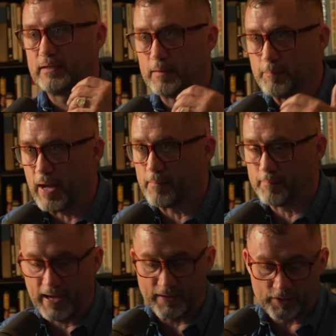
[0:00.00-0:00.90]
about
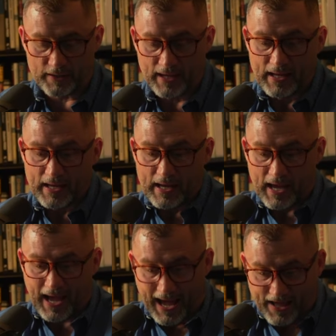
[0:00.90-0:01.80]
manhood?
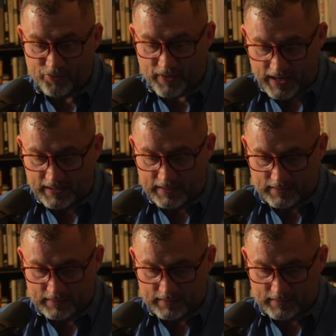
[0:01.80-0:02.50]
I think